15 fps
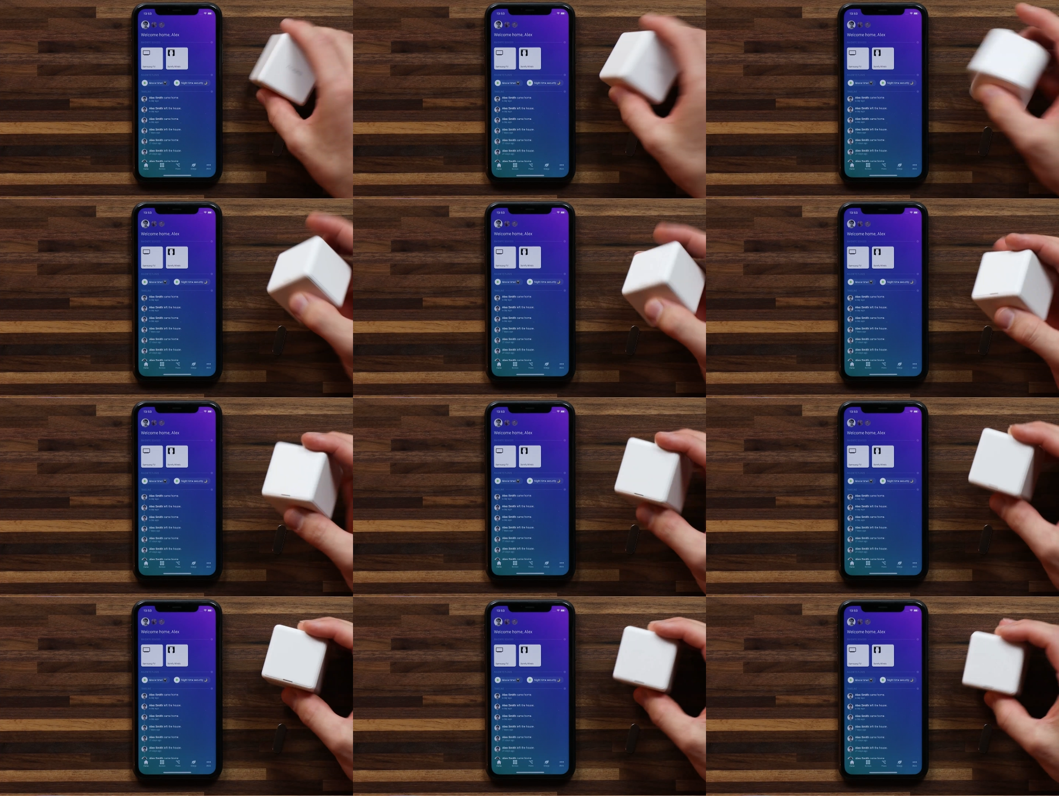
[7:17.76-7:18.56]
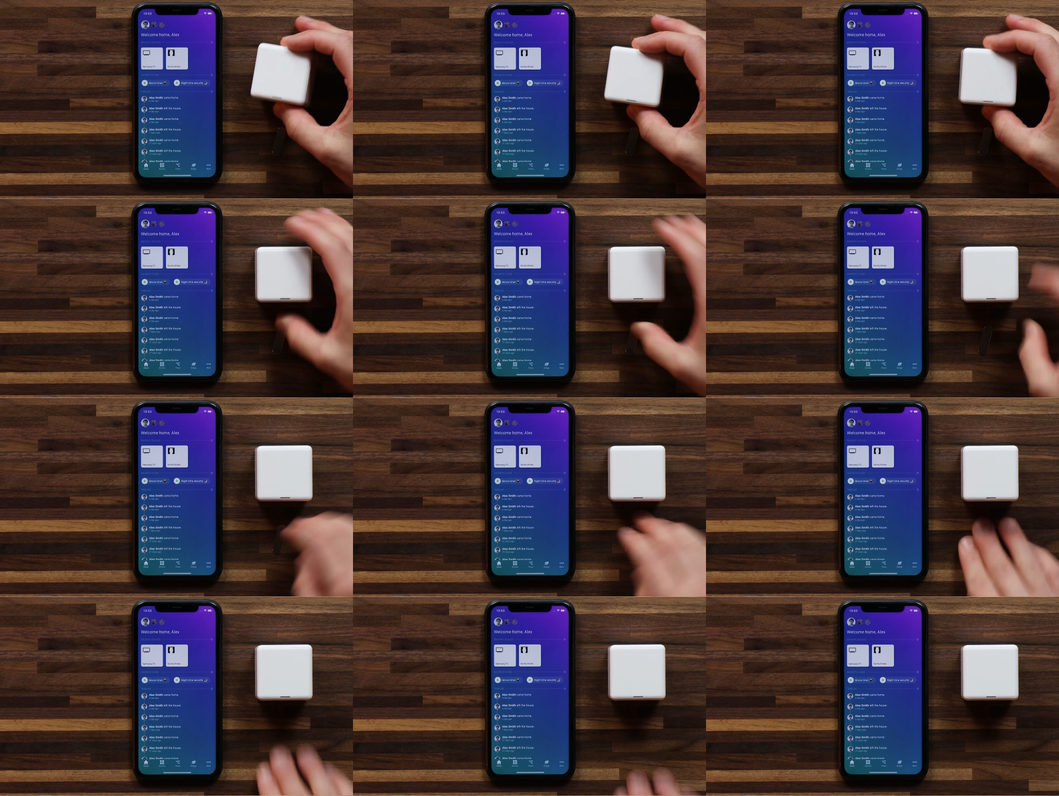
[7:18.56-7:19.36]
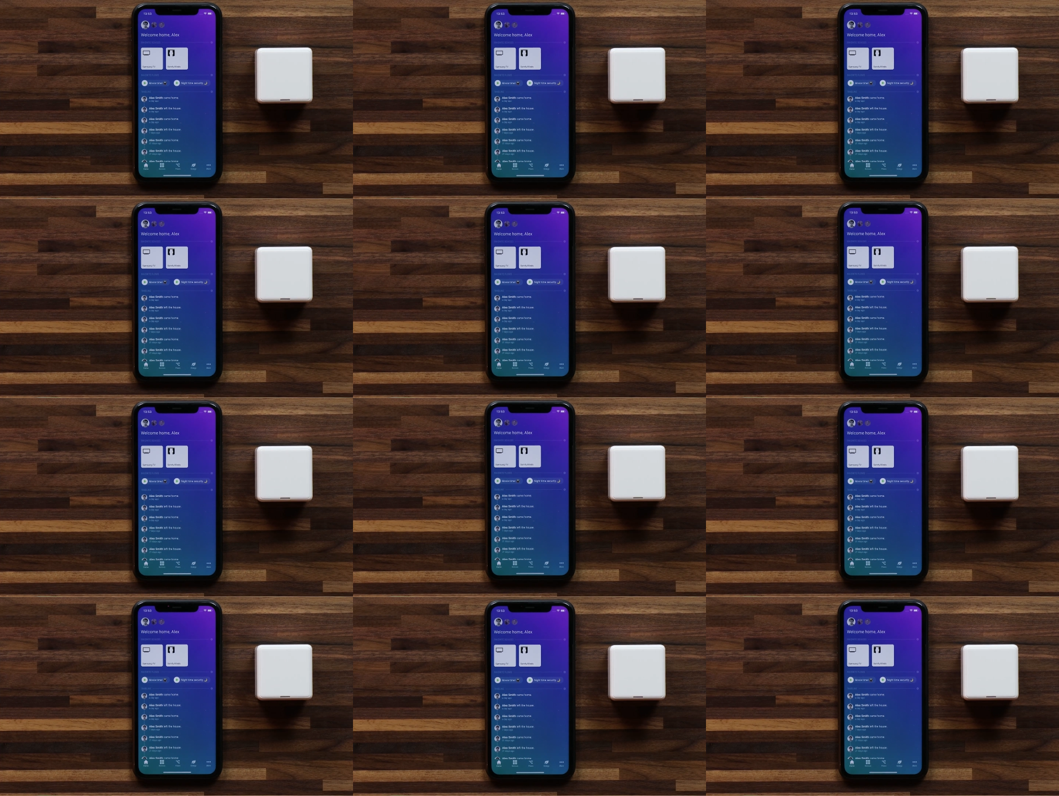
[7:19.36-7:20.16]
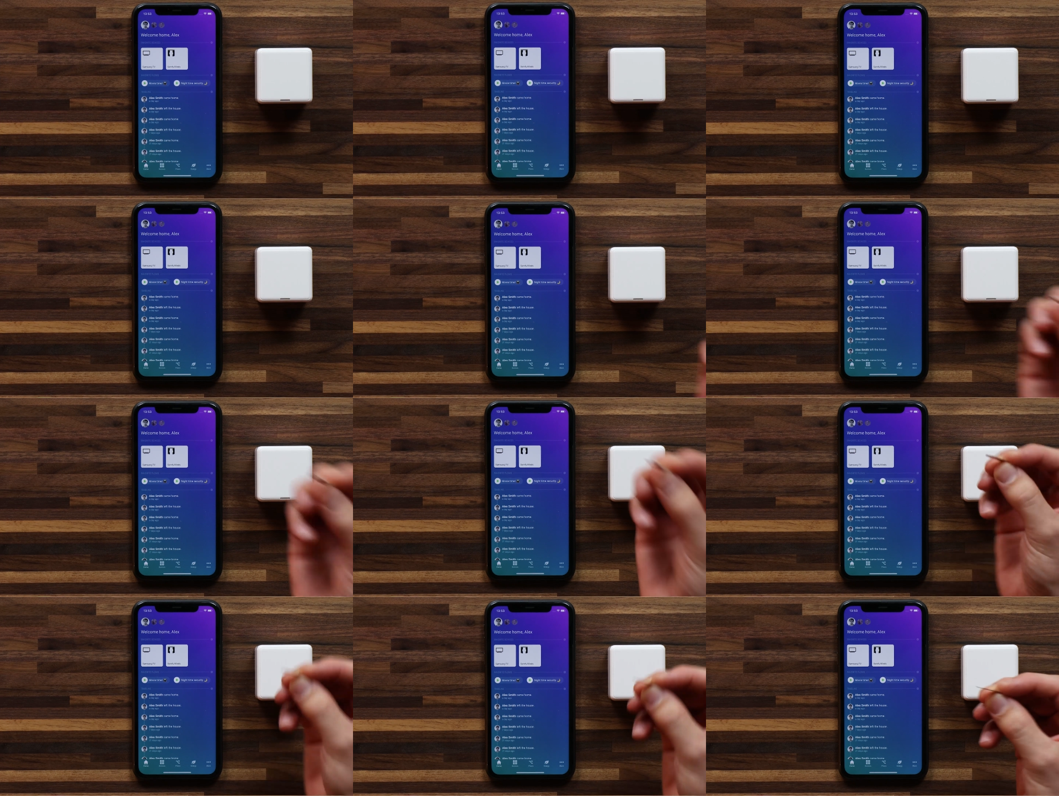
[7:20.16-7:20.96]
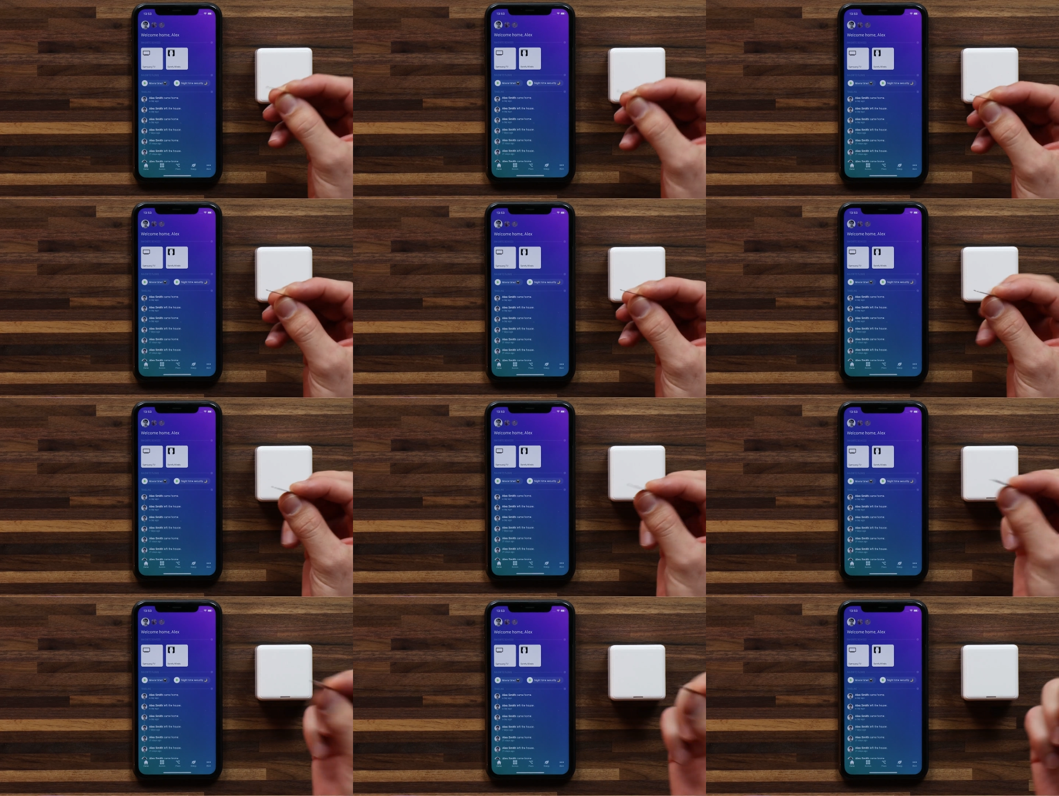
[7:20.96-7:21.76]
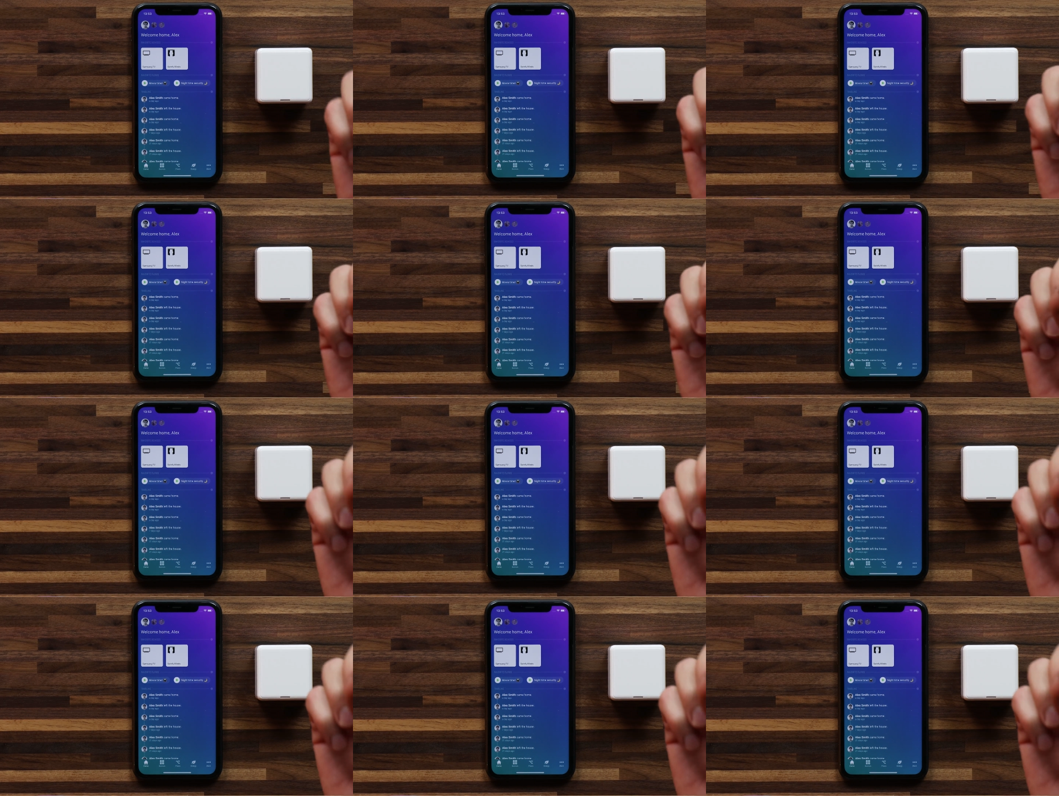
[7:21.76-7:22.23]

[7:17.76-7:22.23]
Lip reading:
Nobody's mouth can be seen.